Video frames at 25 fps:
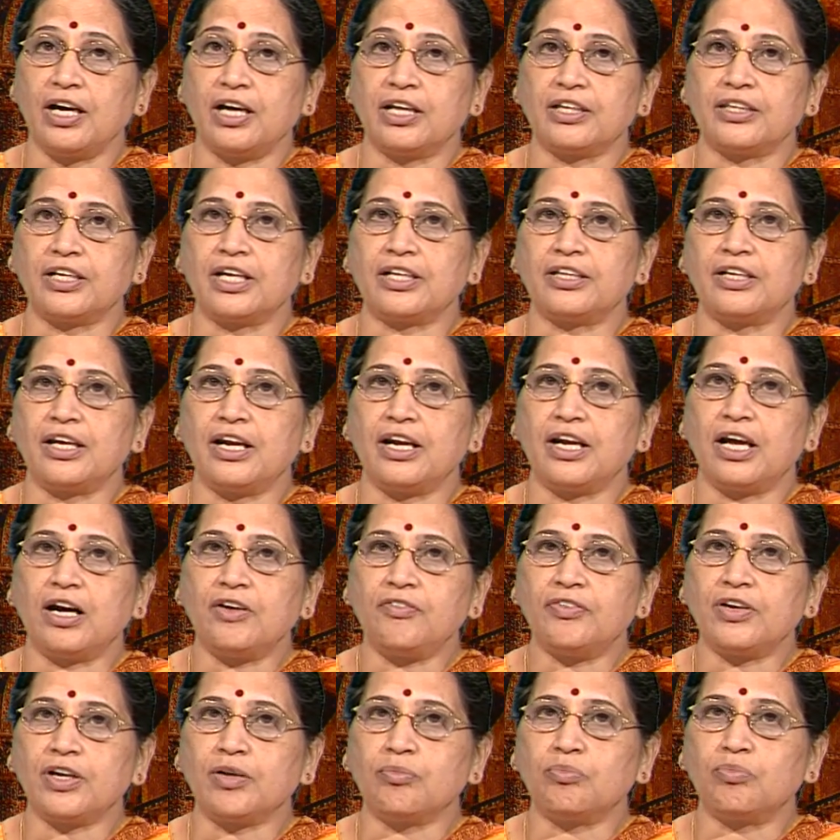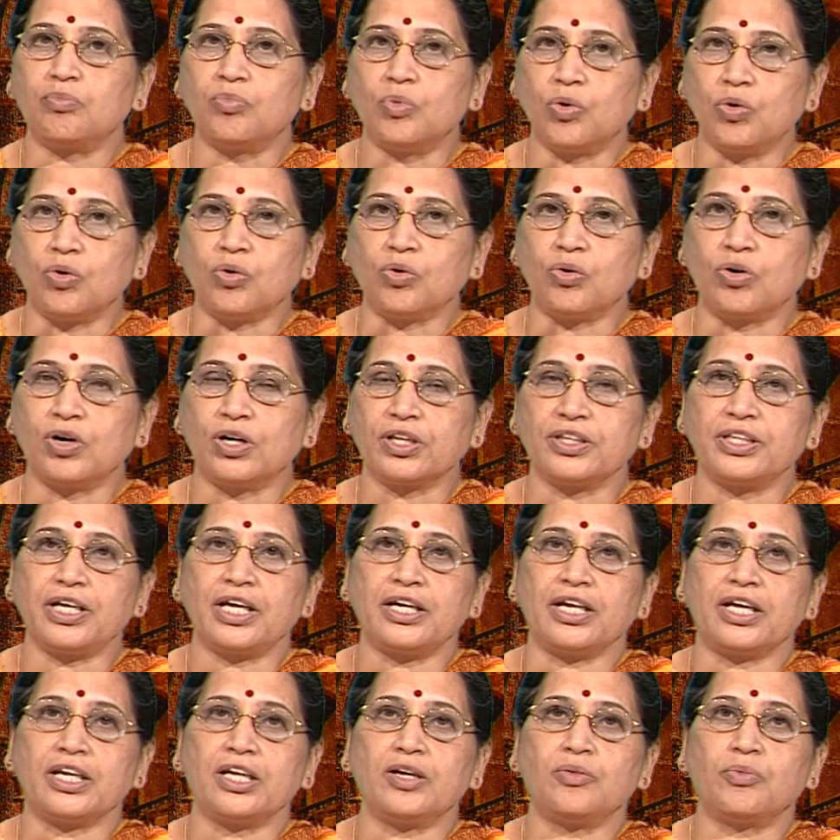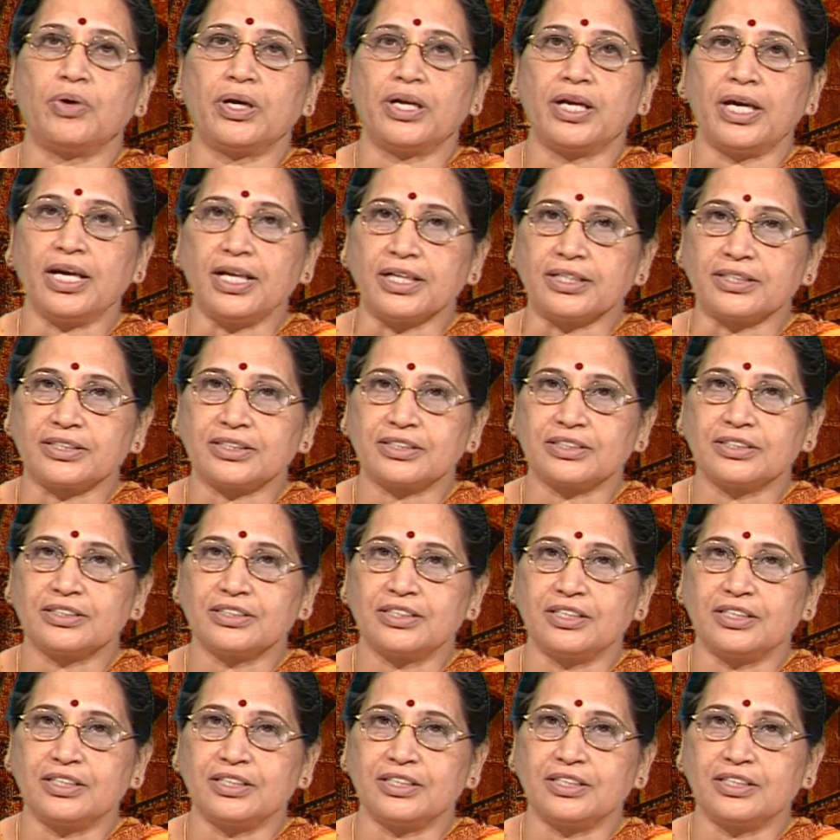that they love him more than anyone else.